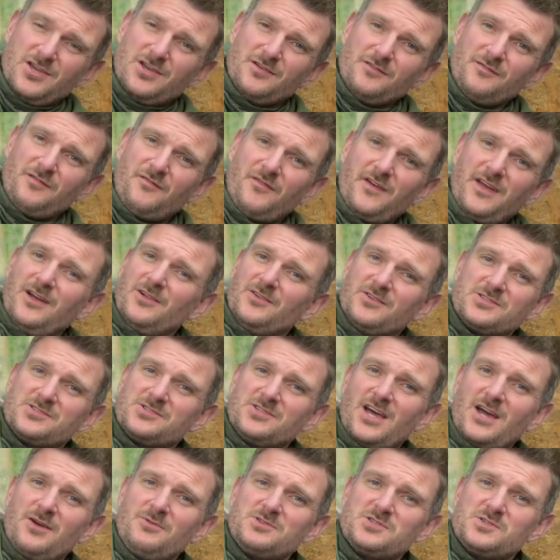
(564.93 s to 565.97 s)
can feel there's
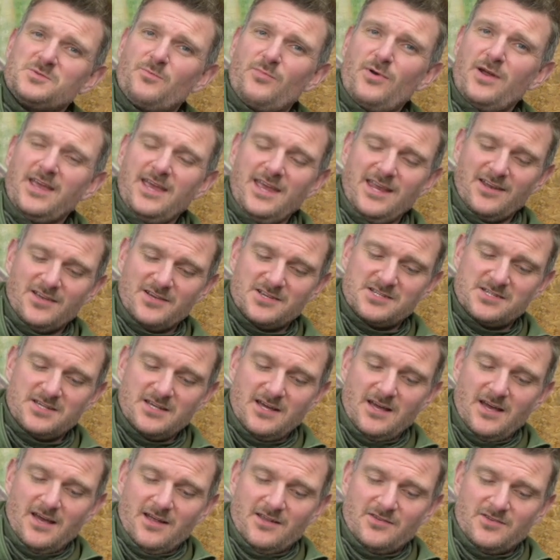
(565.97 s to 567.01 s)
no springiness.
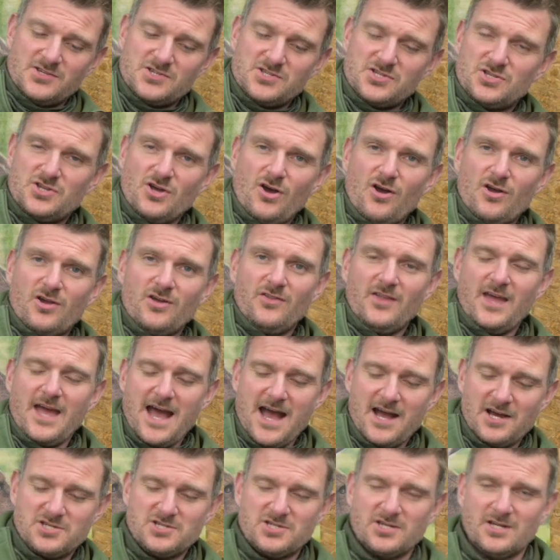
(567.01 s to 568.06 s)
The stock and the
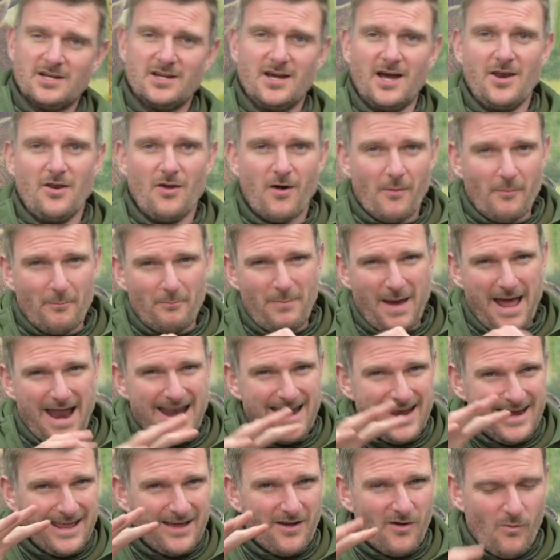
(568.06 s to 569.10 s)
action are not
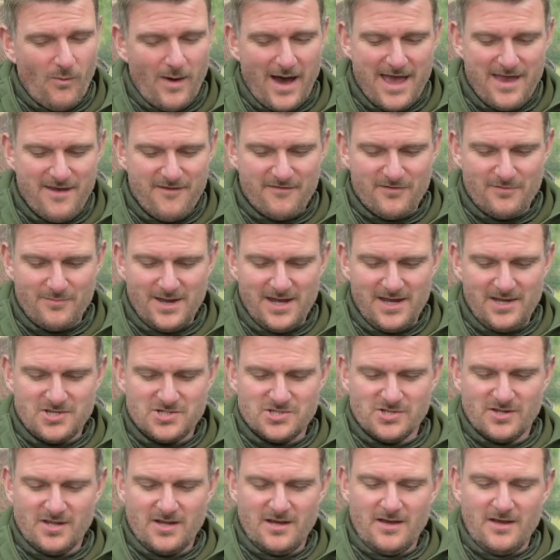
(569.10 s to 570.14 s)
bending away from
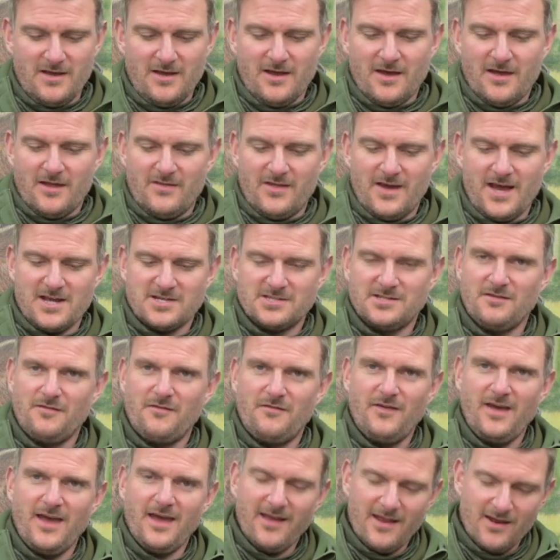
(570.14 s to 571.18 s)
each other. They actually
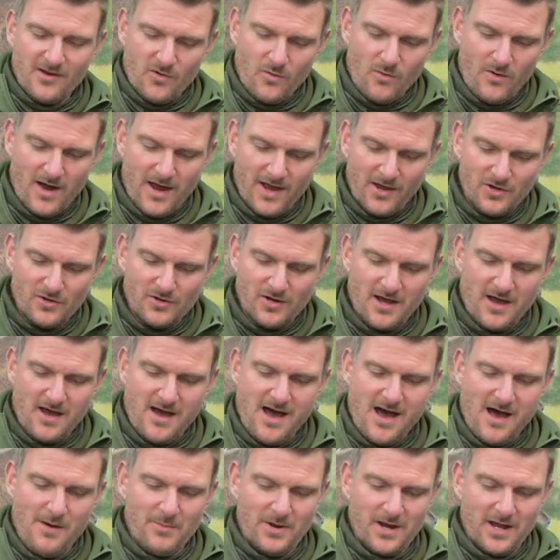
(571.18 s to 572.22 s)
fit in quite good
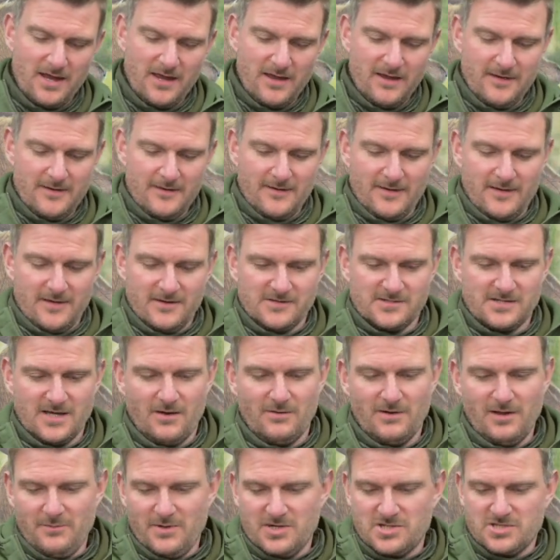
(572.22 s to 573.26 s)
harmony.
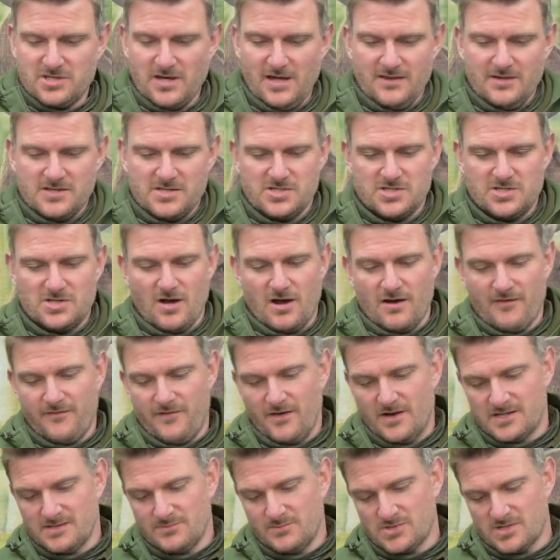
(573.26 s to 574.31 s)
So let me show you the stock
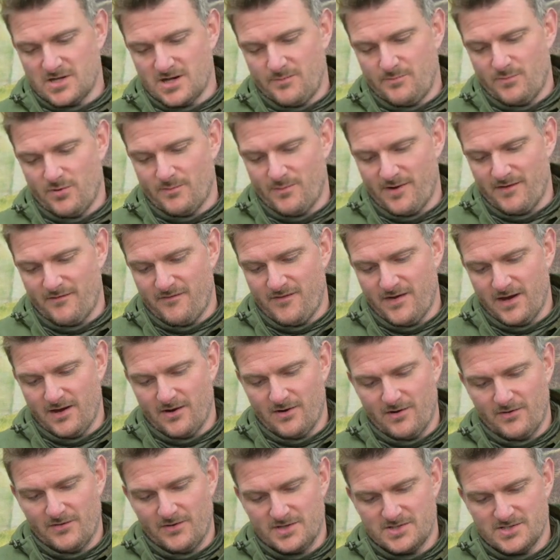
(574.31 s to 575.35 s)
first. I'm just going to put my
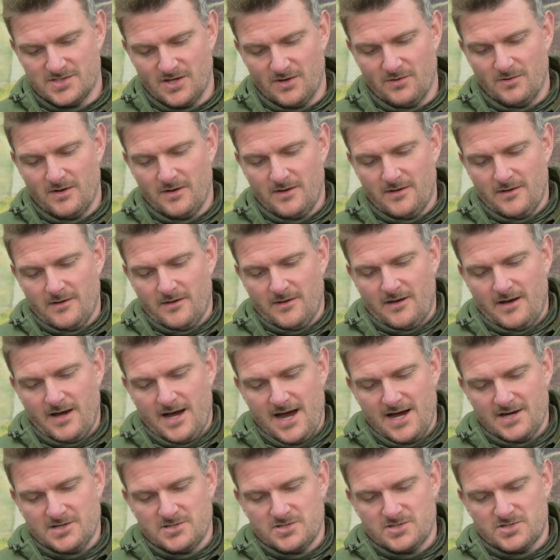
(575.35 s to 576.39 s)
finger on the 2
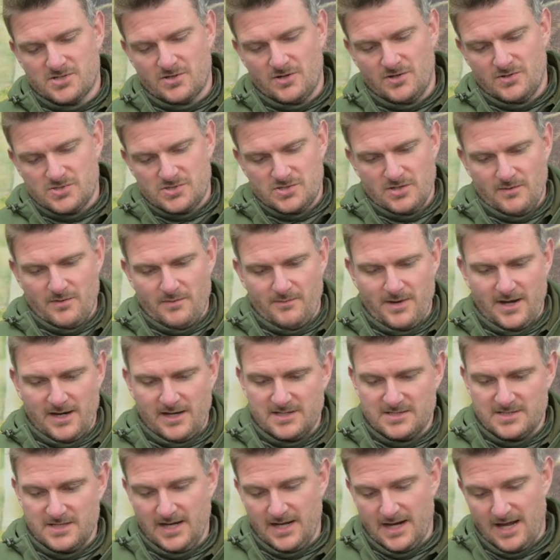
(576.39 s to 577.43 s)
action screws, drop the
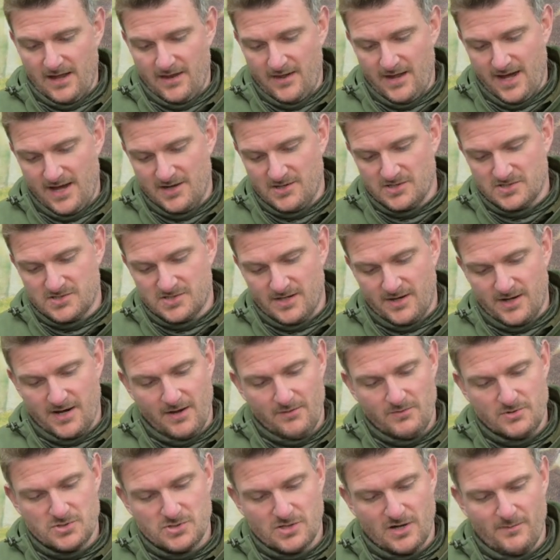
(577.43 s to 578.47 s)
magazine out there just so I
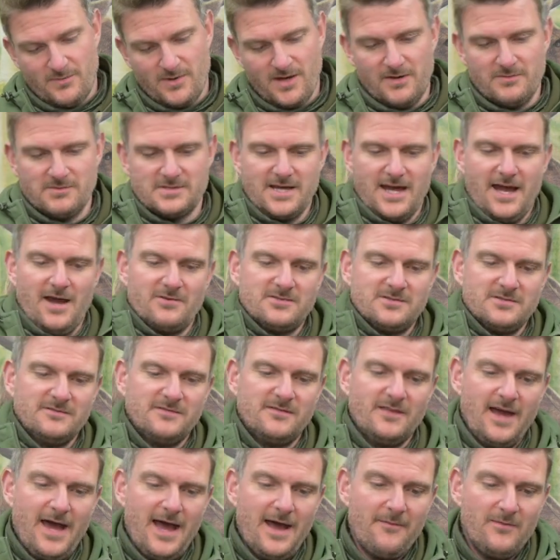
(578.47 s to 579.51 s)
don't drop those out of
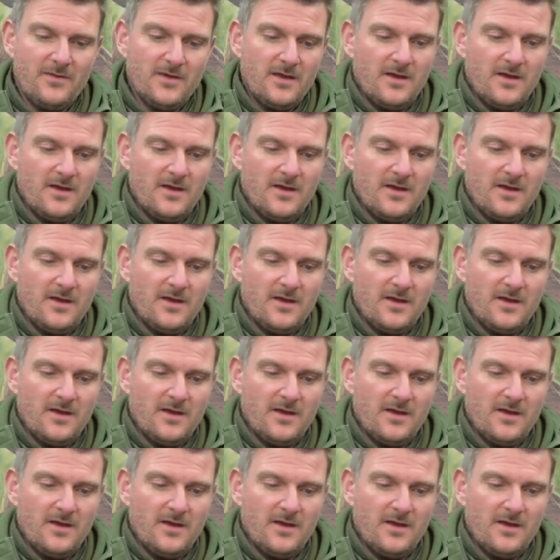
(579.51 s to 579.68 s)
there.